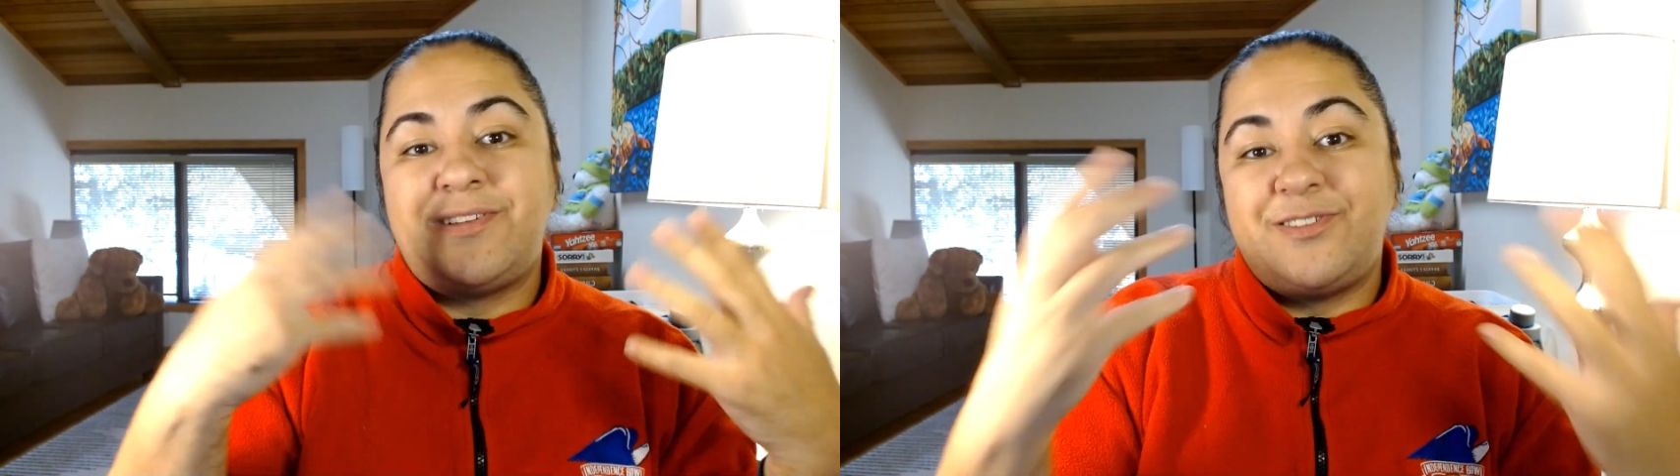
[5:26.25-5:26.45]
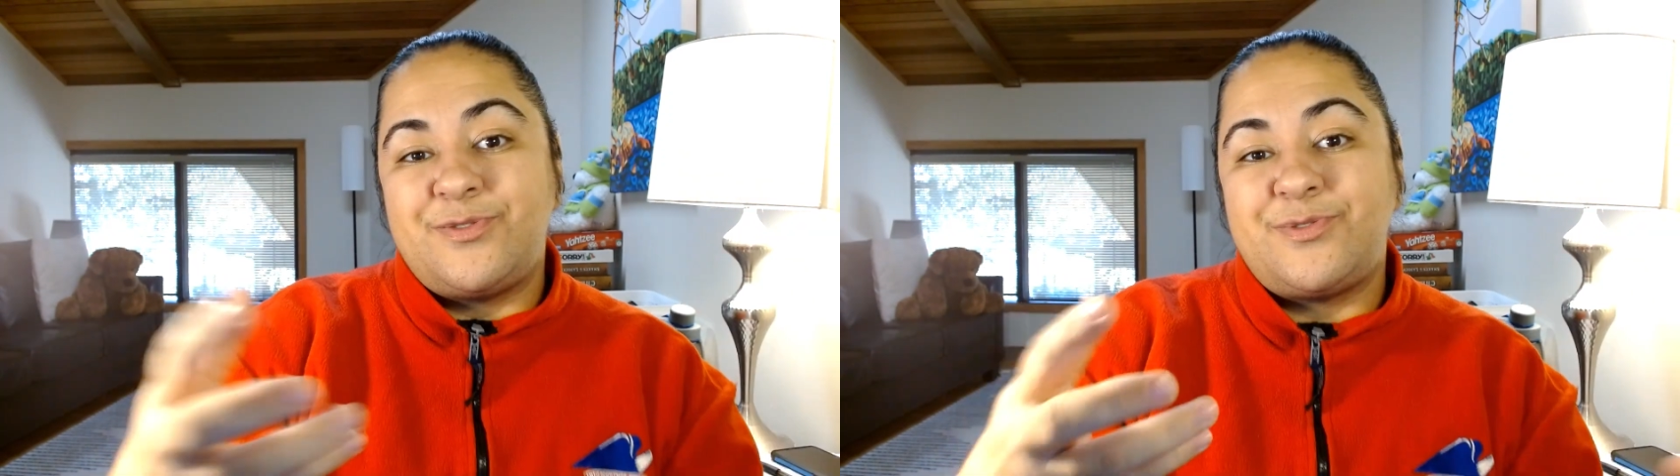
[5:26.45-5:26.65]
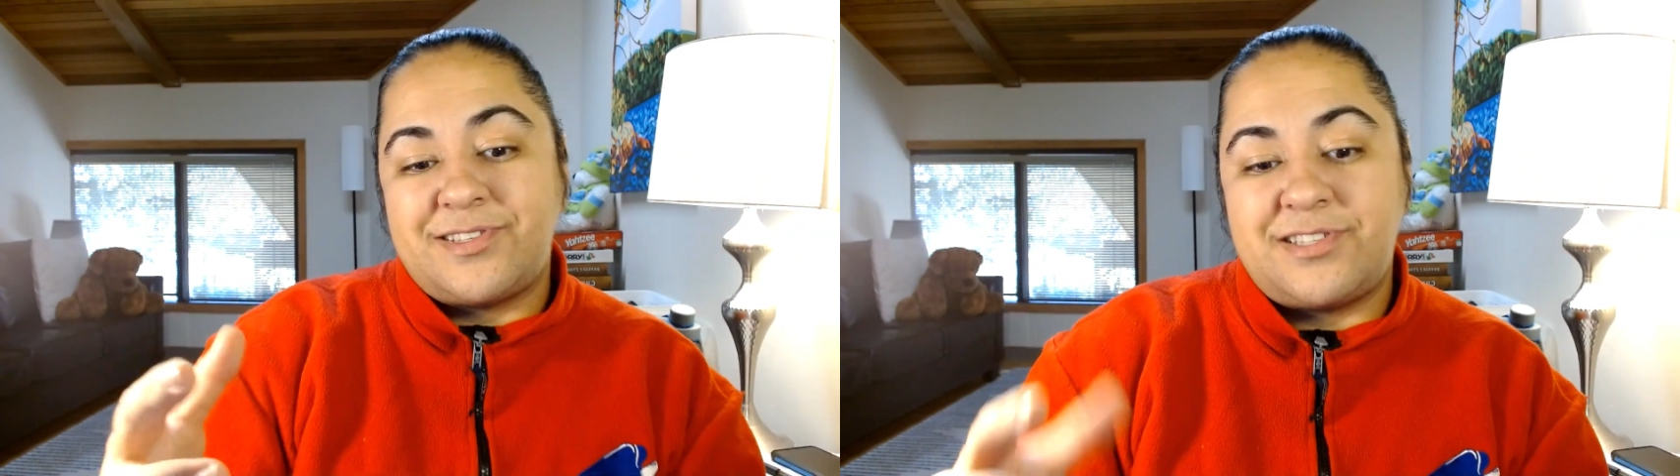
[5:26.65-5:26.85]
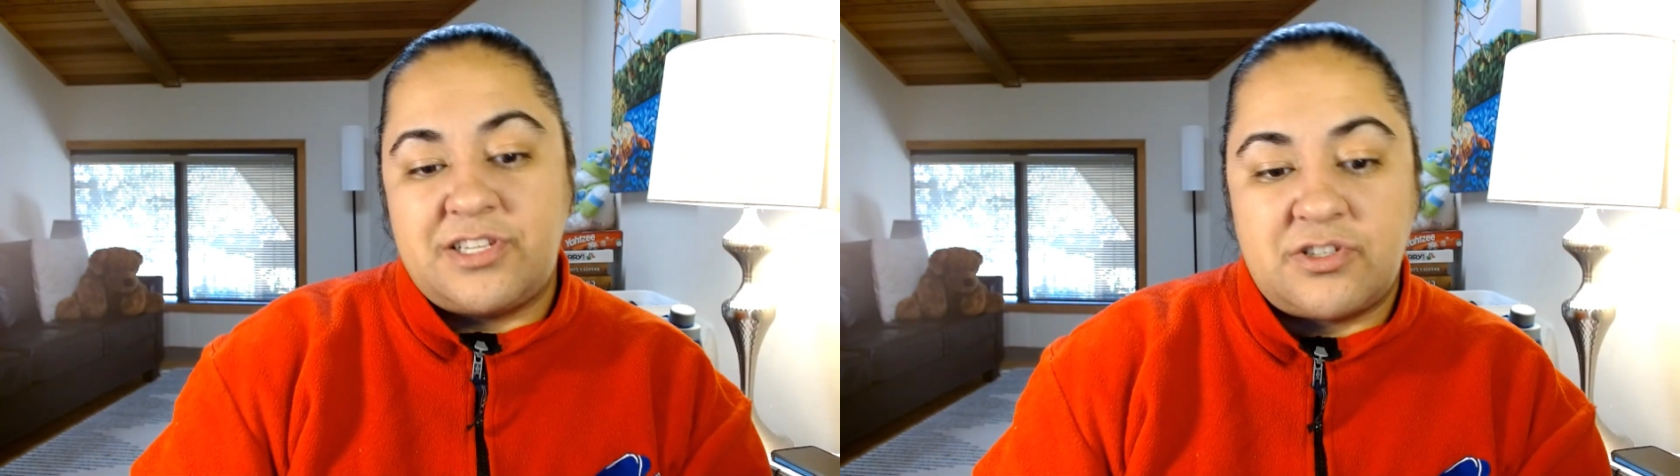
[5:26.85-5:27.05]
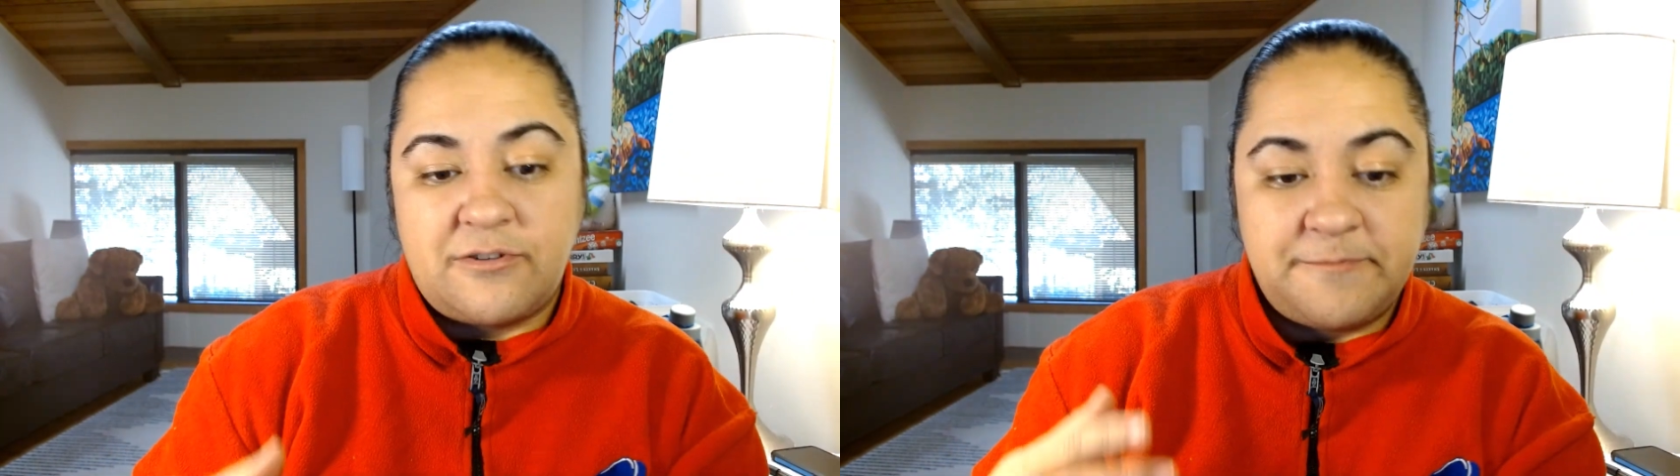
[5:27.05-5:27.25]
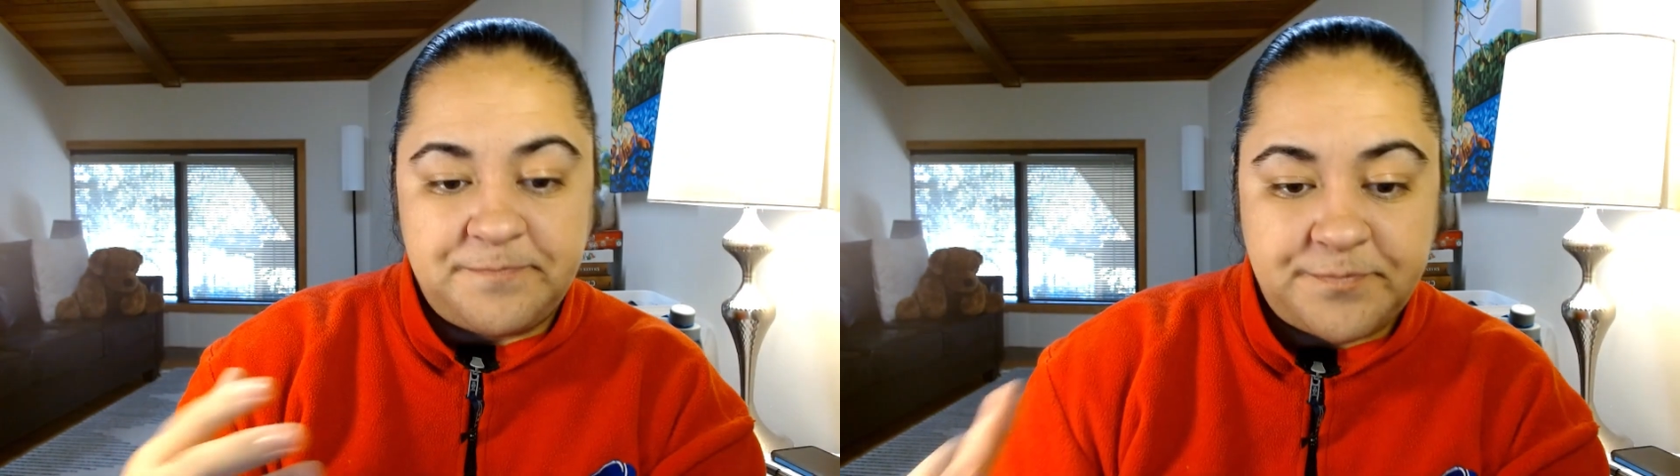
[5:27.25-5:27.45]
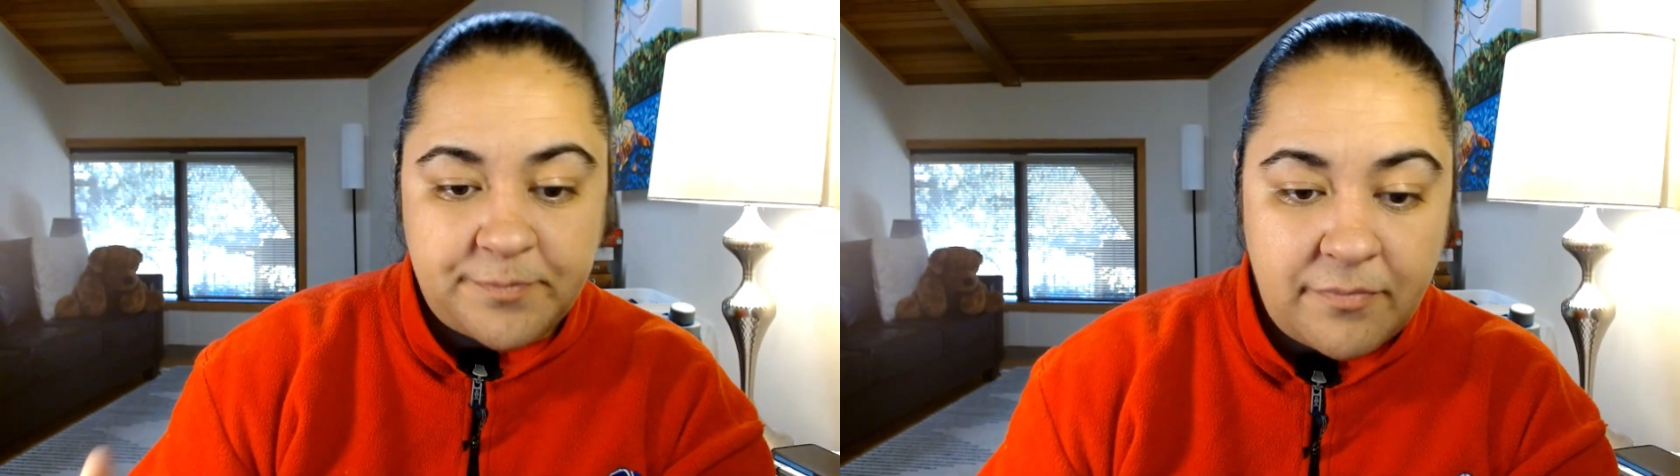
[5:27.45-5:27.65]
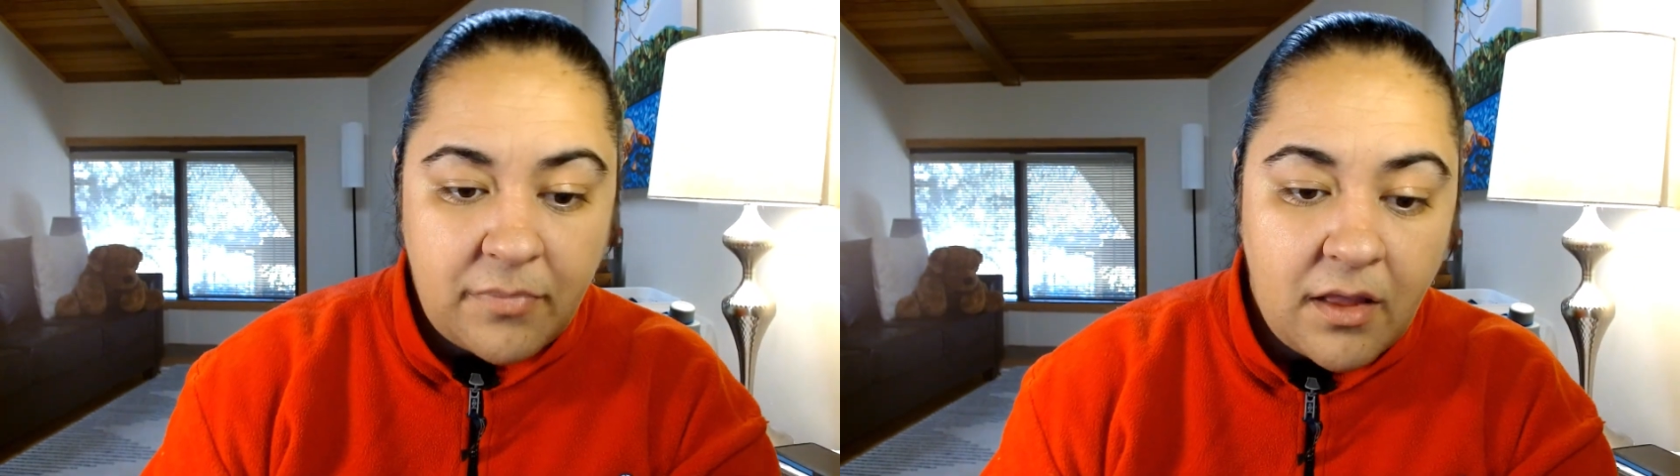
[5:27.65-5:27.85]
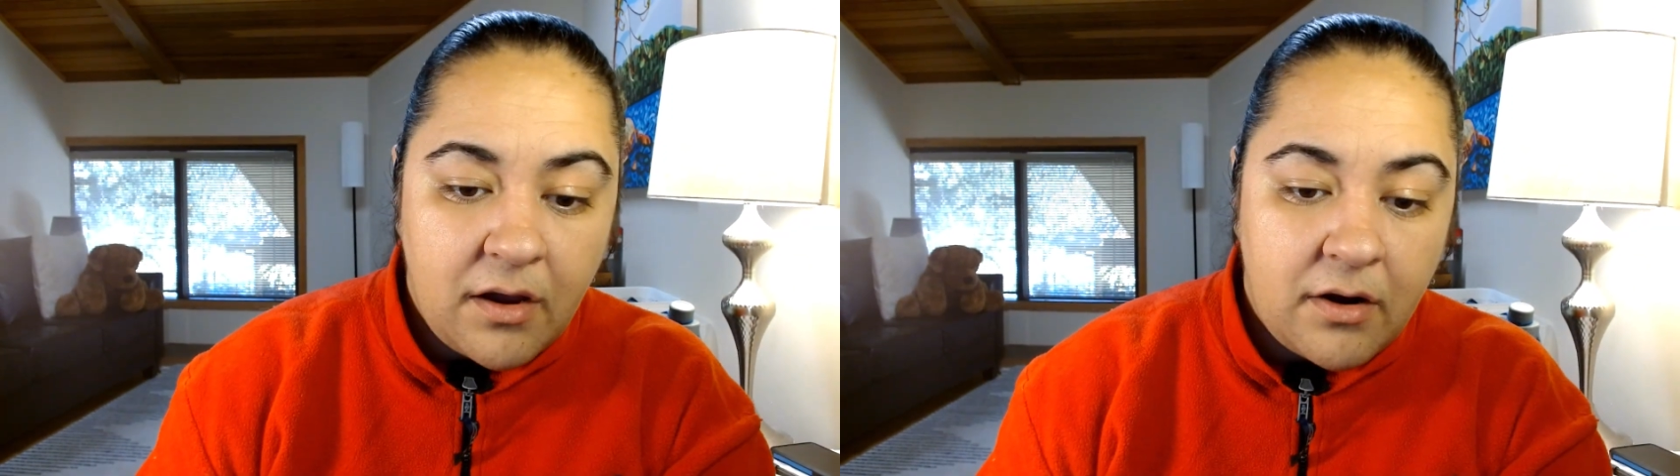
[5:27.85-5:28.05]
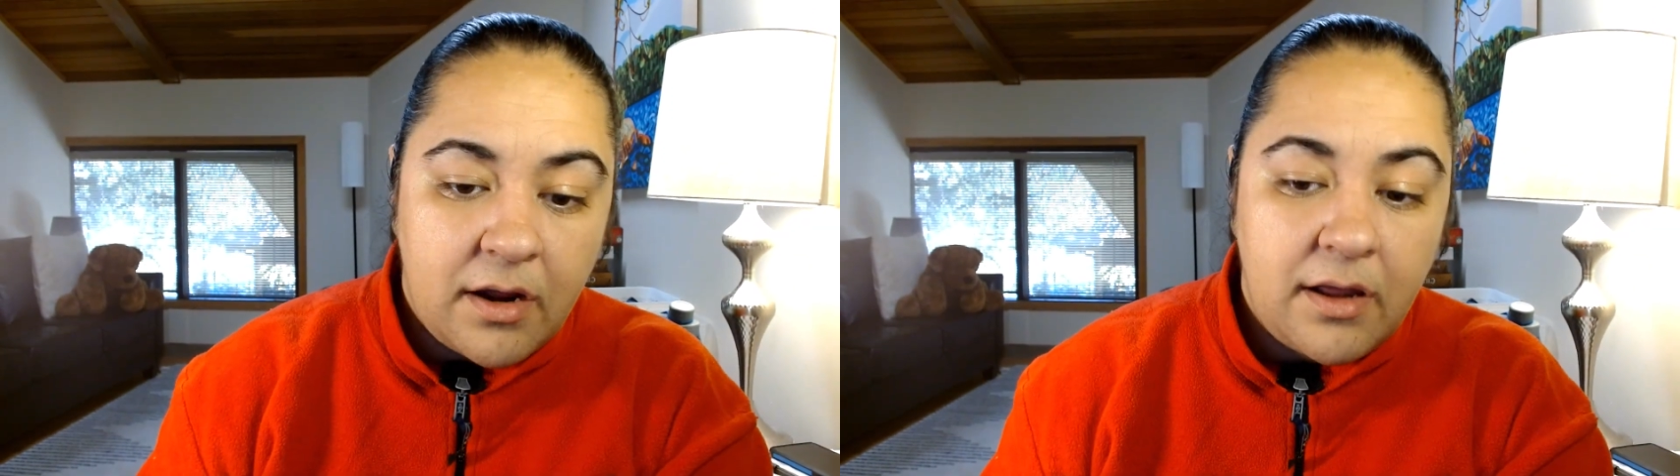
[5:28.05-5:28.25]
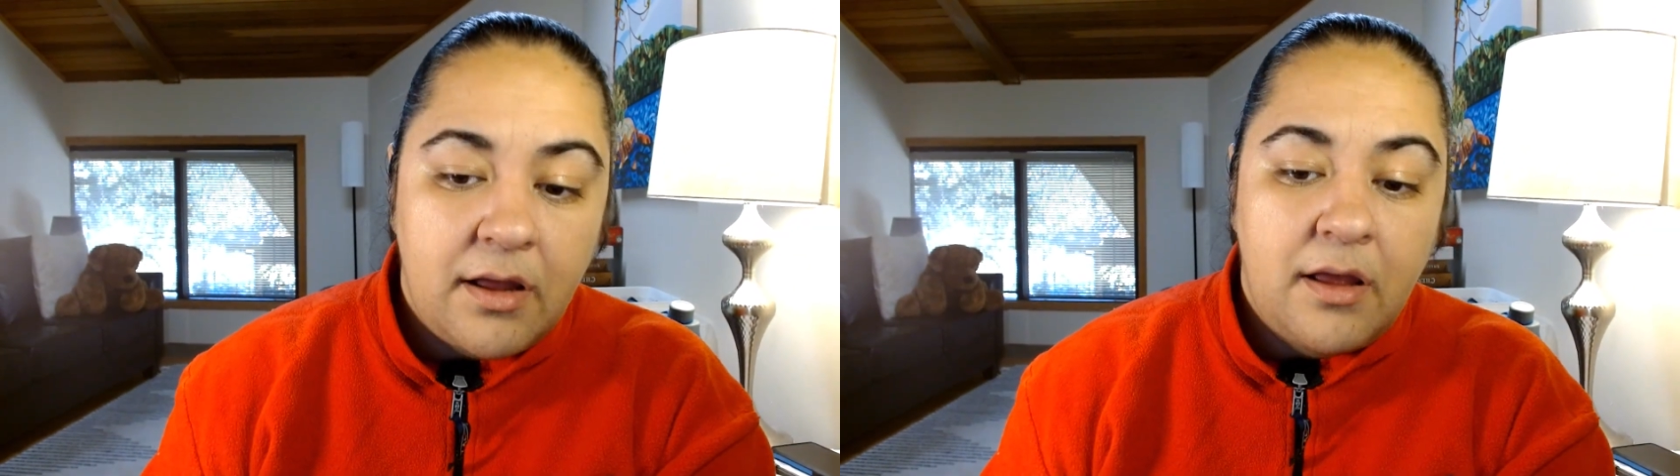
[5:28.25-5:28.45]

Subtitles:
induce the seizure. All right.